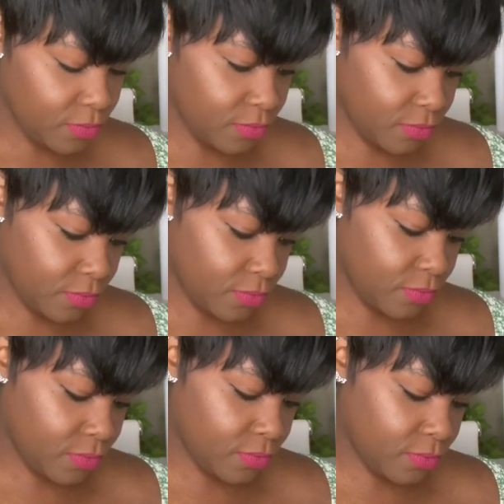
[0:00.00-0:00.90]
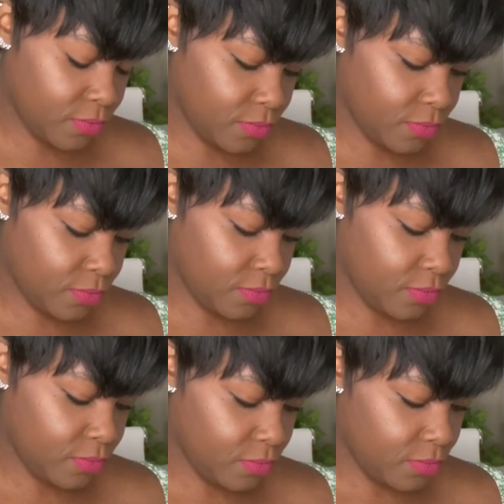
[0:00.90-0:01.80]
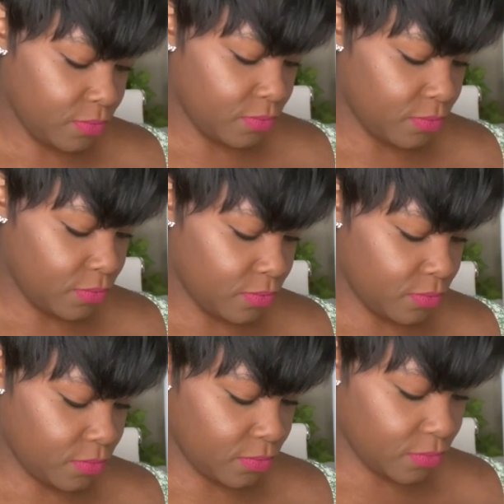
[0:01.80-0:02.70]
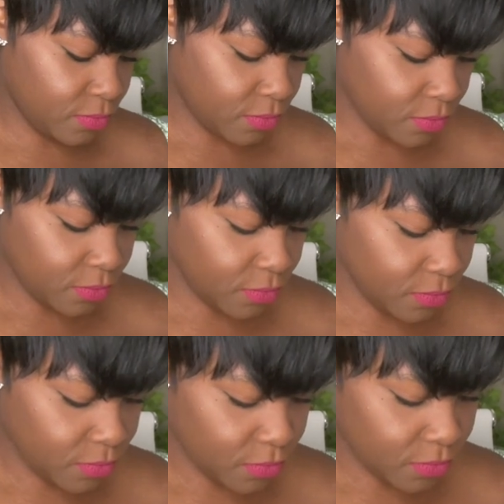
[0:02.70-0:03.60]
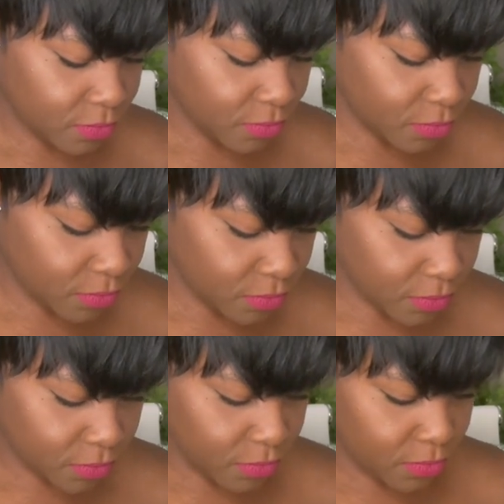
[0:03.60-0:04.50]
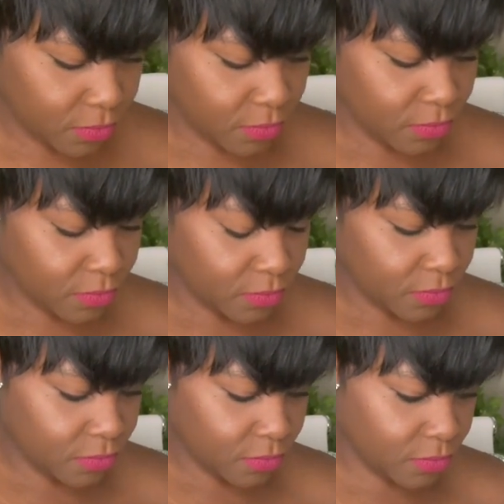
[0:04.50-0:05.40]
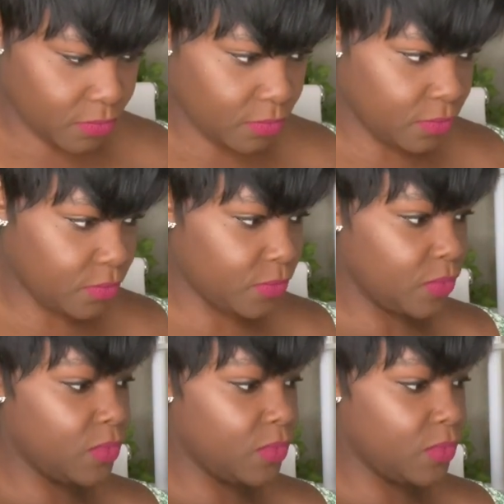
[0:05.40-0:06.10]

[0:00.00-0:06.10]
No one is speaking in this clip.